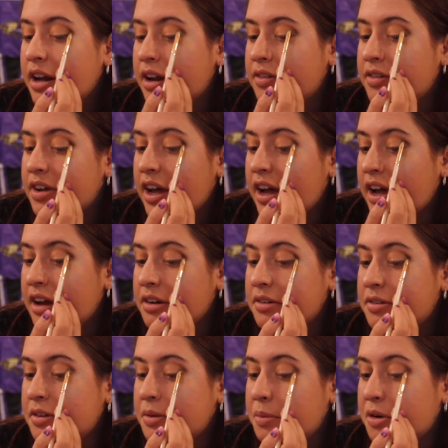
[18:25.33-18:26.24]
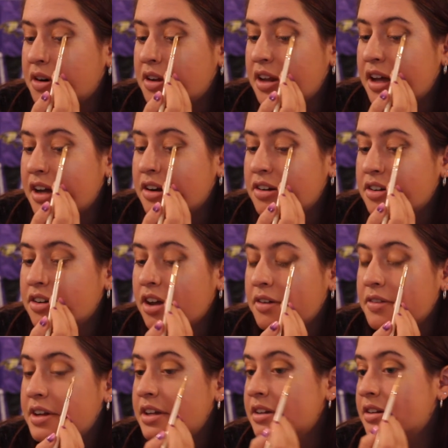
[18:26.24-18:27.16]
of have to add a few more layers
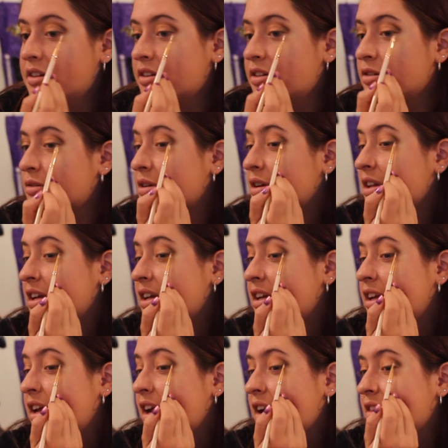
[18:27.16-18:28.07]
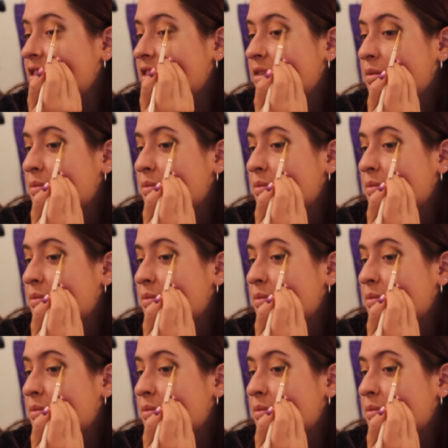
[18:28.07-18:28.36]
of it to really get